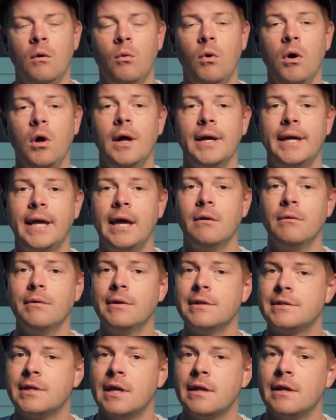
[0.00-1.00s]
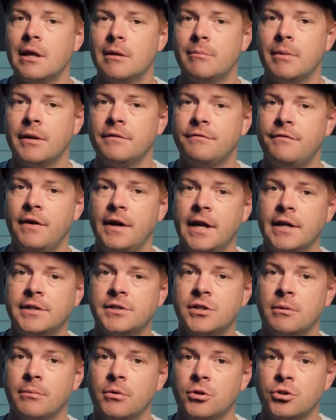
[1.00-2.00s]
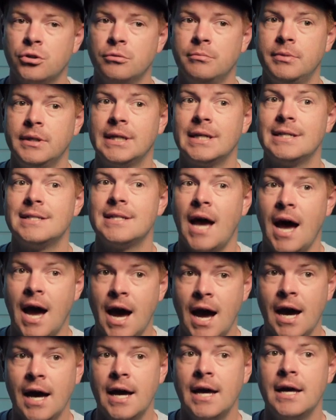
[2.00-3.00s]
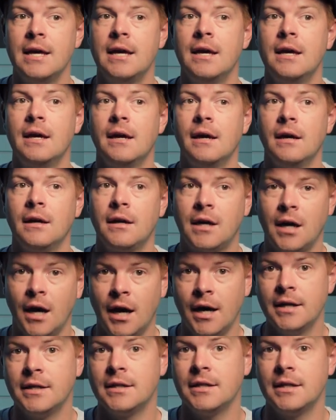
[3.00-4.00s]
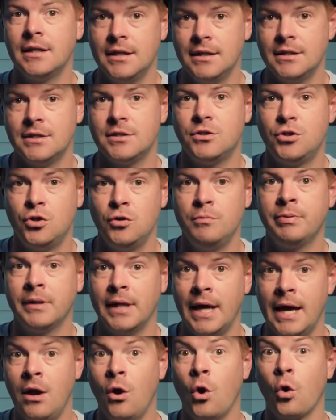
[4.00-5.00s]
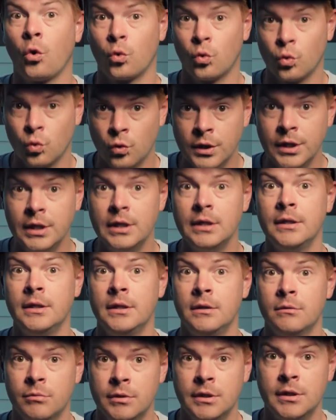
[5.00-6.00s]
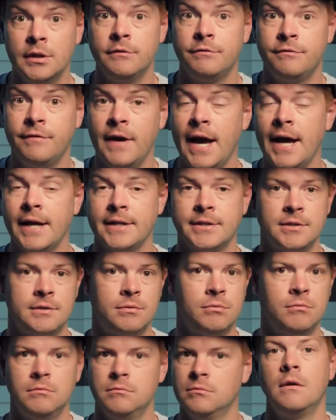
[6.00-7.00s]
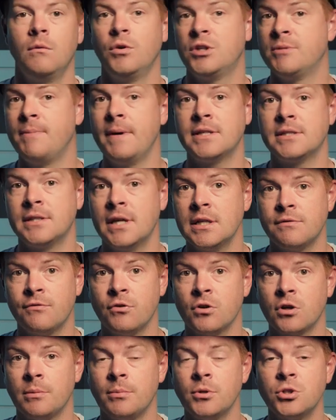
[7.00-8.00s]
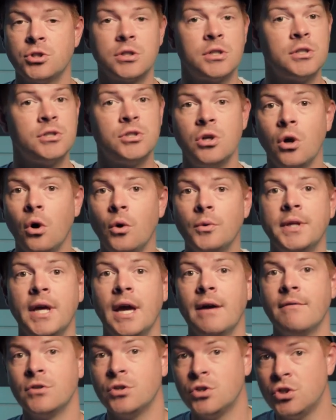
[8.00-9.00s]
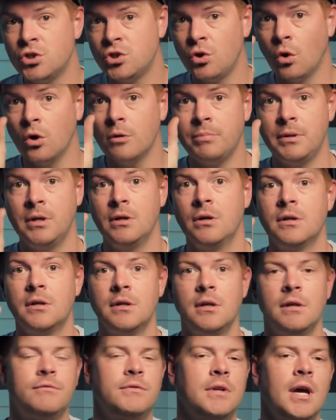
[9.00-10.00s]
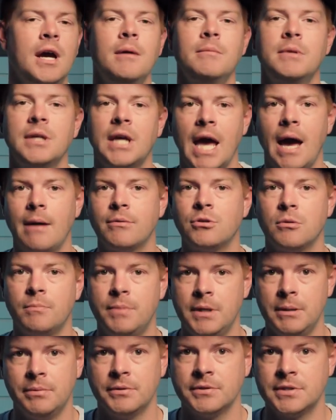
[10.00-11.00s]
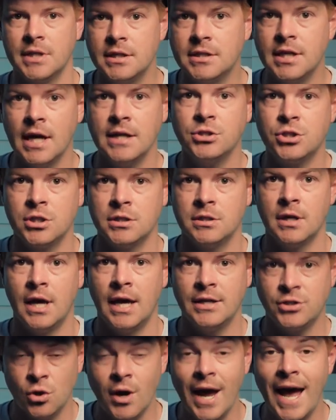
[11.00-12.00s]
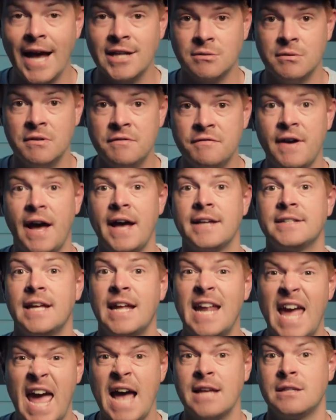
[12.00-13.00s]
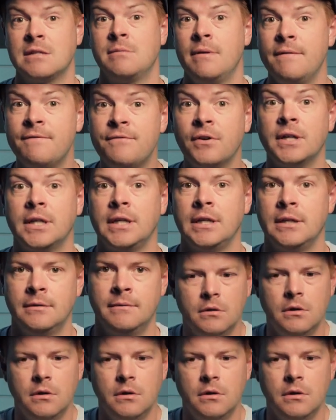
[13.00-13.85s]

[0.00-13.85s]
Well, I can't really say that about the FedEx commercial because I cut it to play really, really fast which makes sense for a commercial because you only have a short period of time to capture people's attention. And so it has to be fast and it has to be funny.